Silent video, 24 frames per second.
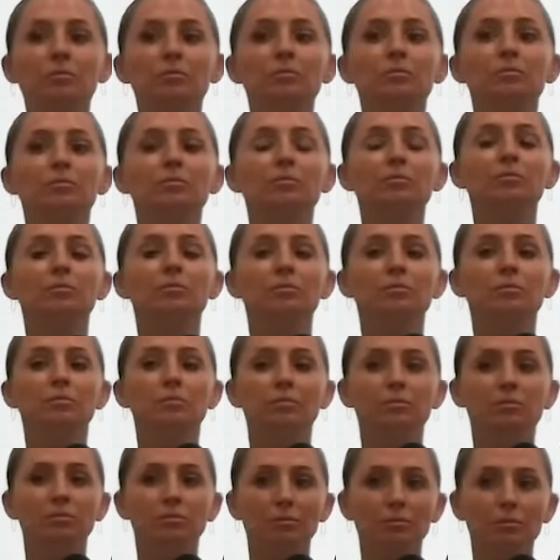
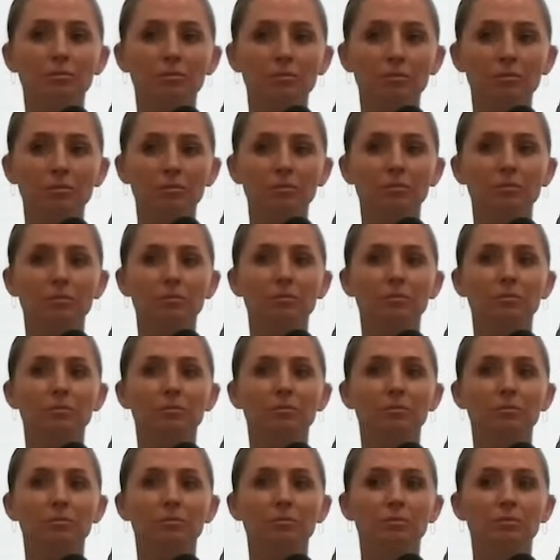
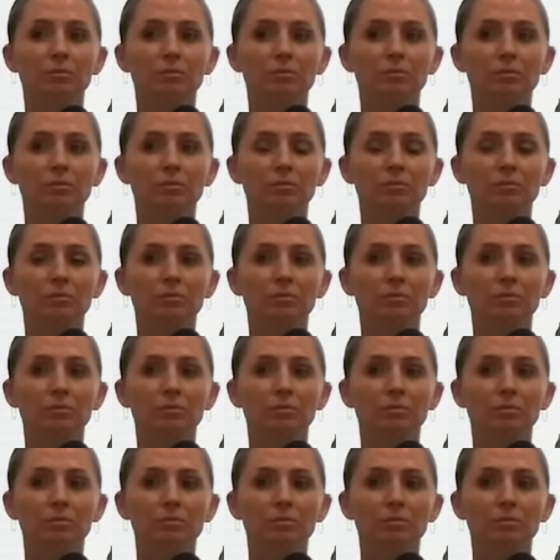
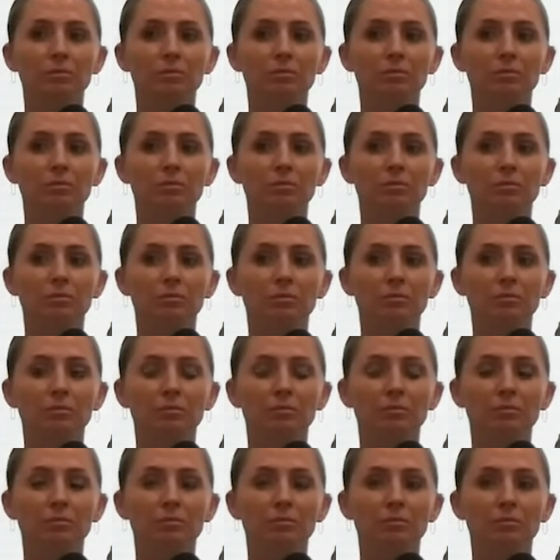
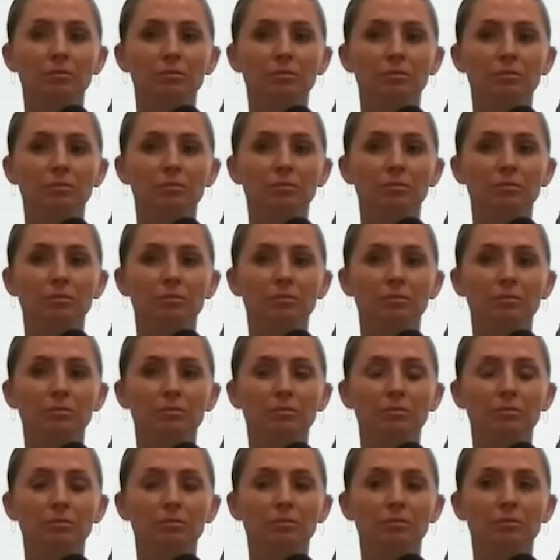
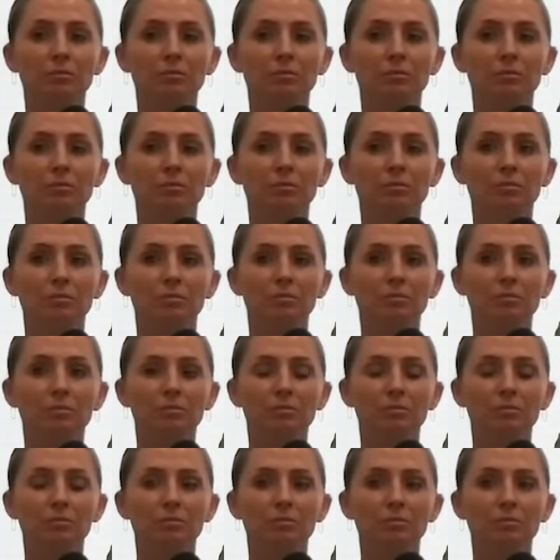
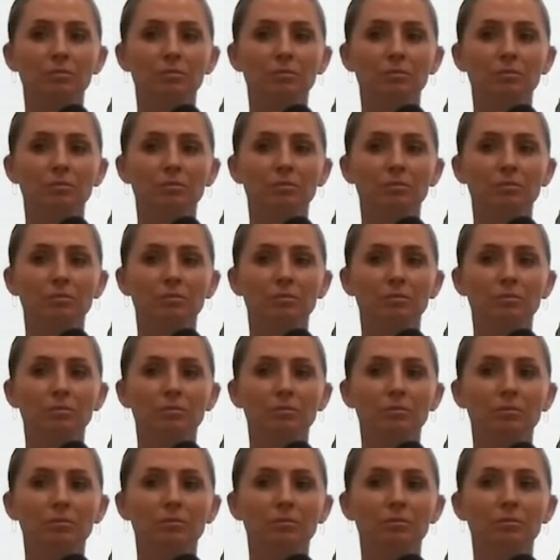
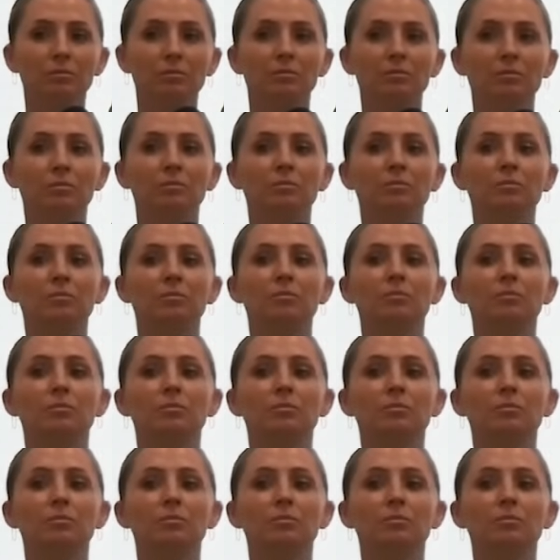This person isn't speaking.